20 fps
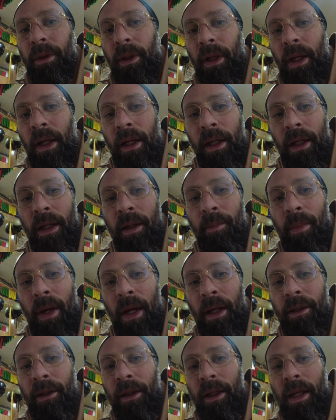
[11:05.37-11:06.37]
I gotta get
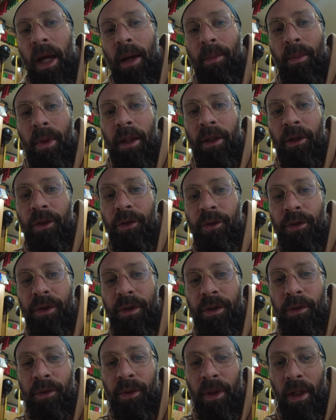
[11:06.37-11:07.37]
back to Kathmandu
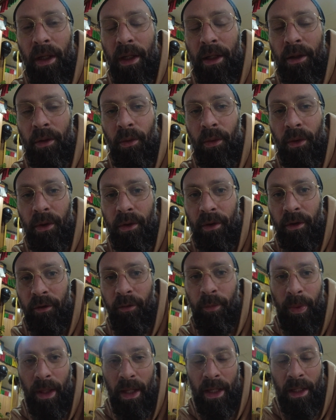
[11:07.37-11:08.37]
soon. I got an order of
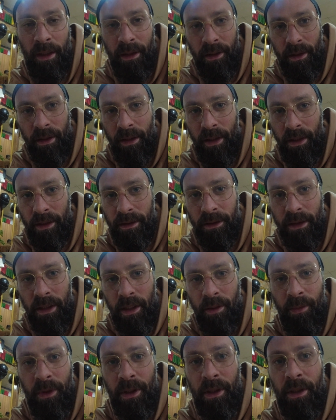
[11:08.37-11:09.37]
paint that's
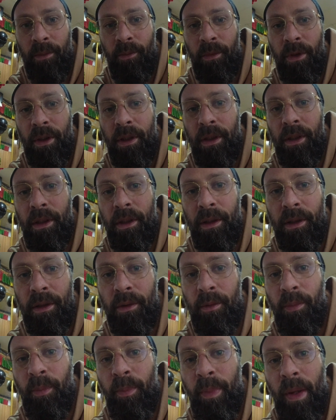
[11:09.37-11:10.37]
coming. I'm
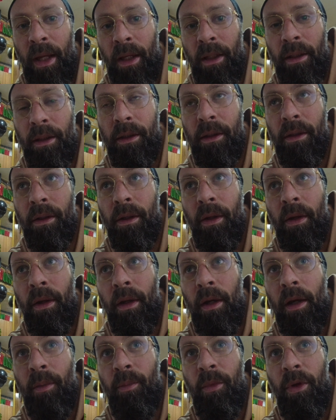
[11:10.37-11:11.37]
gonna paint
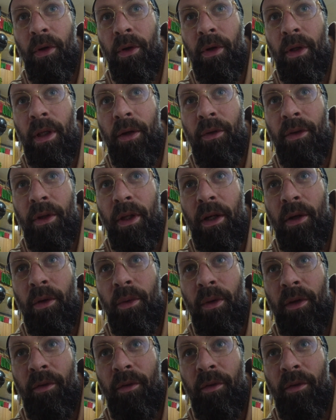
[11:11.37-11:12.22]
a mural out there with